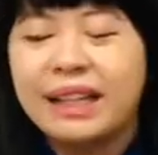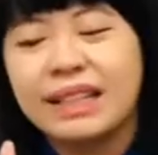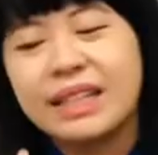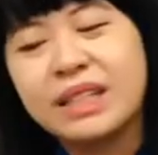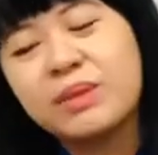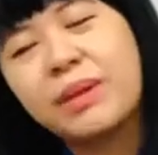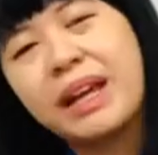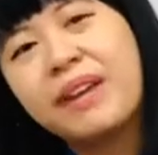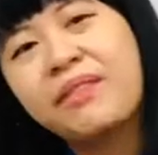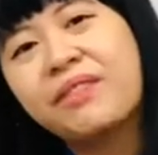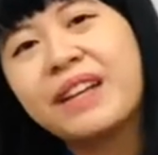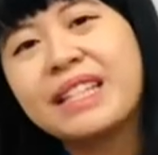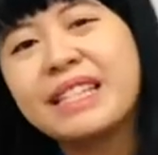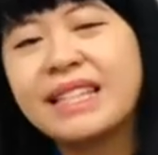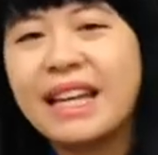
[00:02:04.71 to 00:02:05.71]
Let's wait
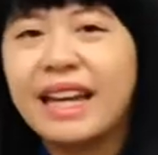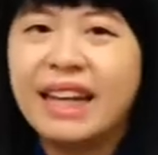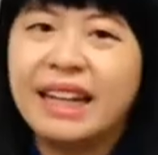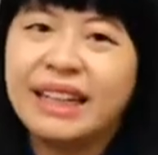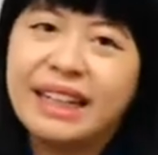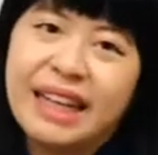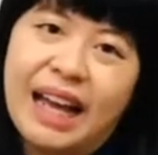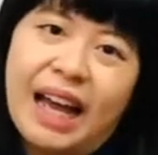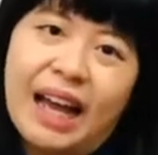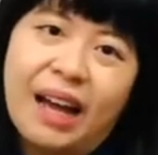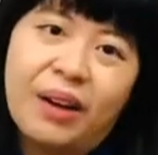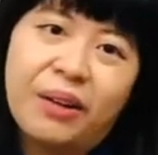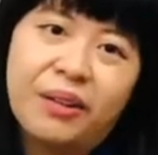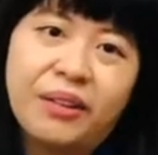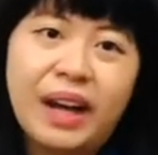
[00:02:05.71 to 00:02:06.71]
and say ni hao.